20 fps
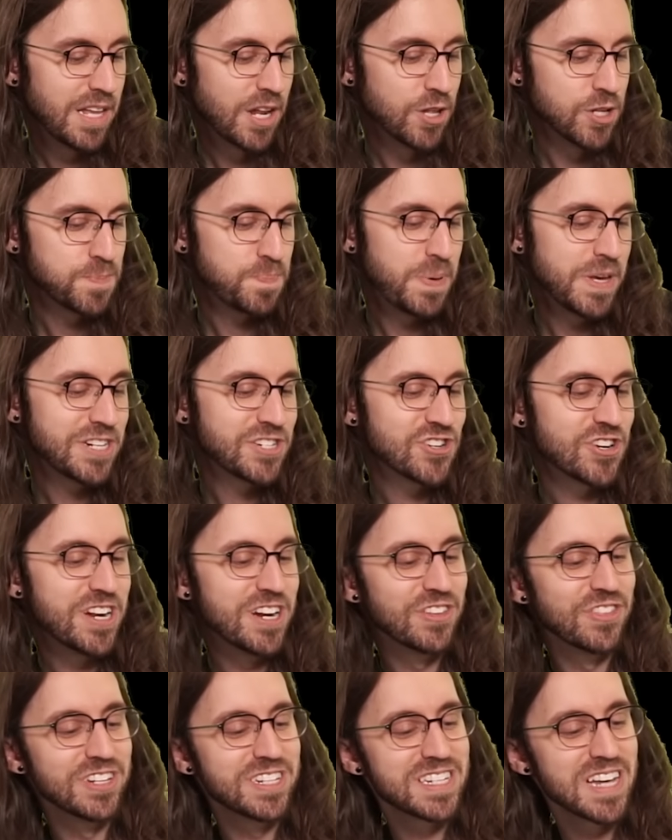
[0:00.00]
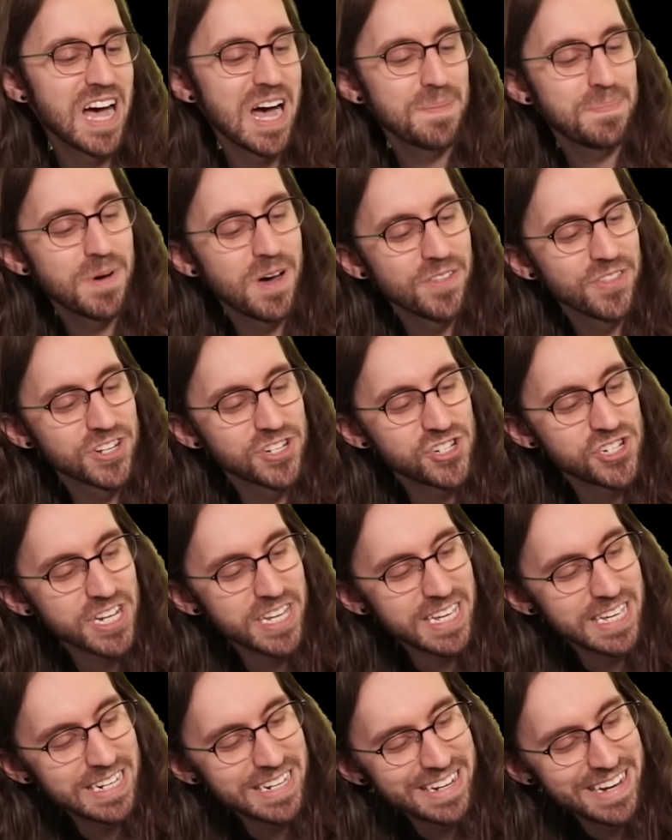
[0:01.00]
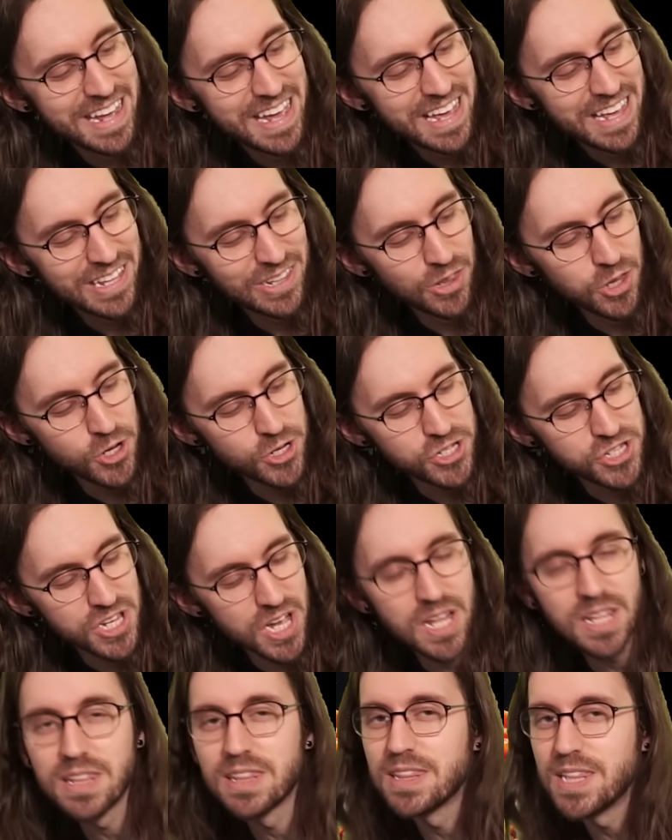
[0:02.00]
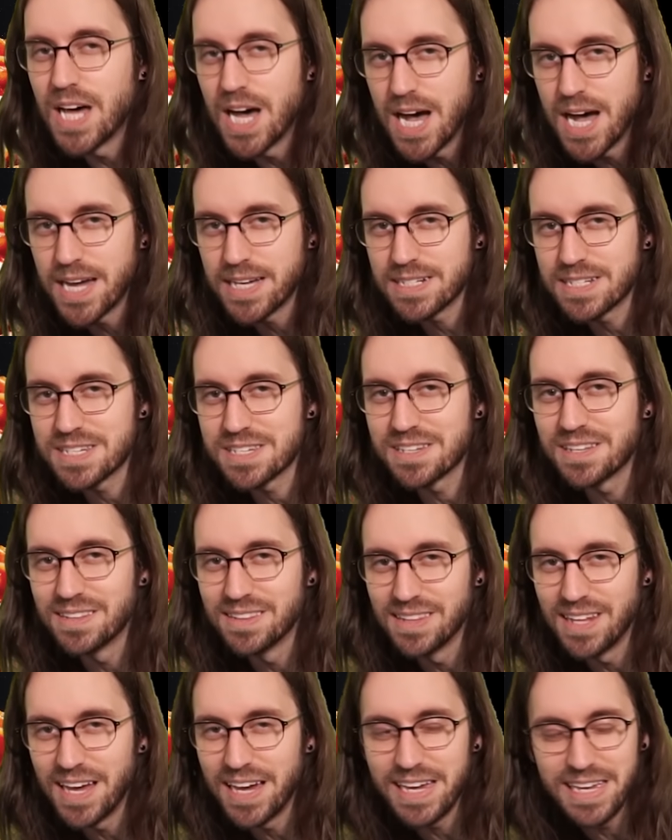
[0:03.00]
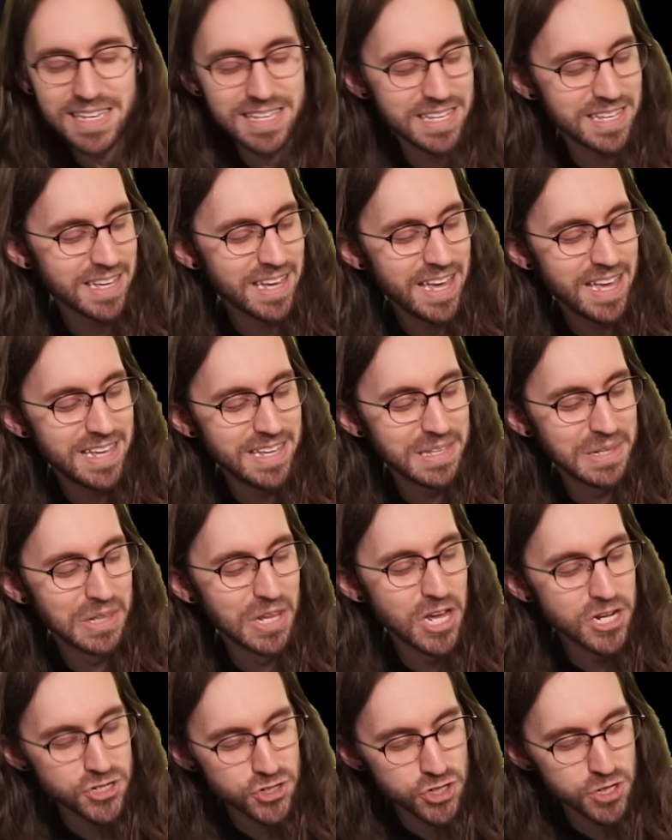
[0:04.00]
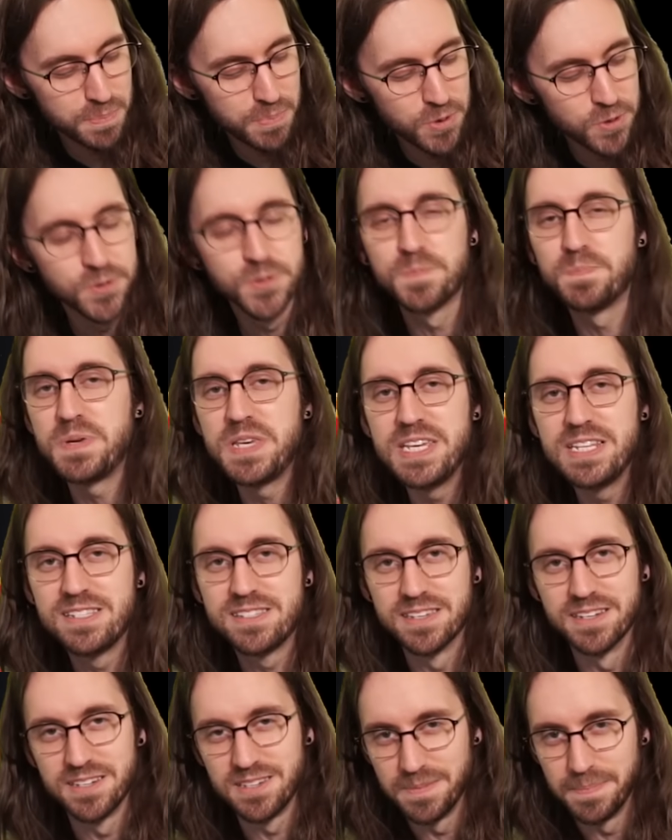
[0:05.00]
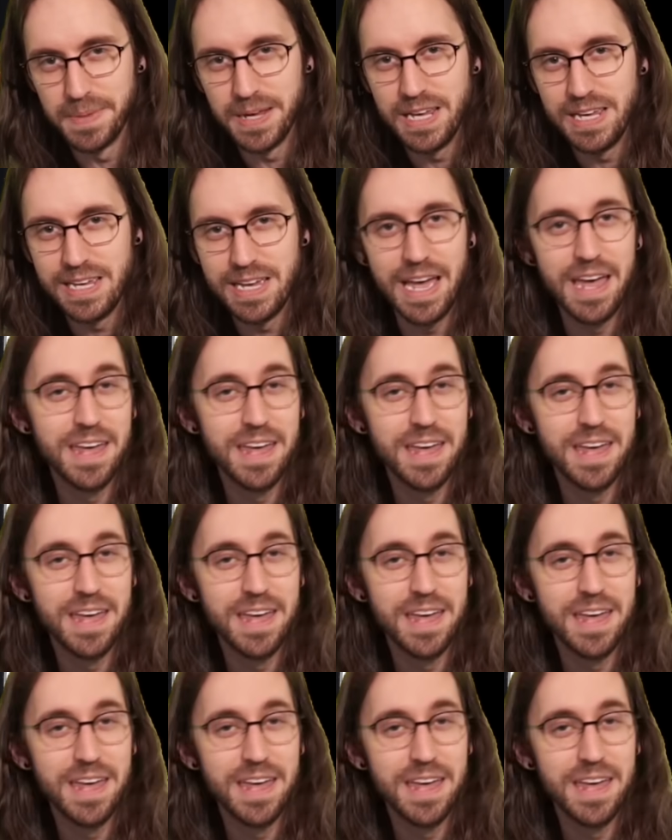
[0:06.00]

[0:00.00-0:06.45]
This picture here, the top on the chicken, looks a lot like a Lunchables pizza to me,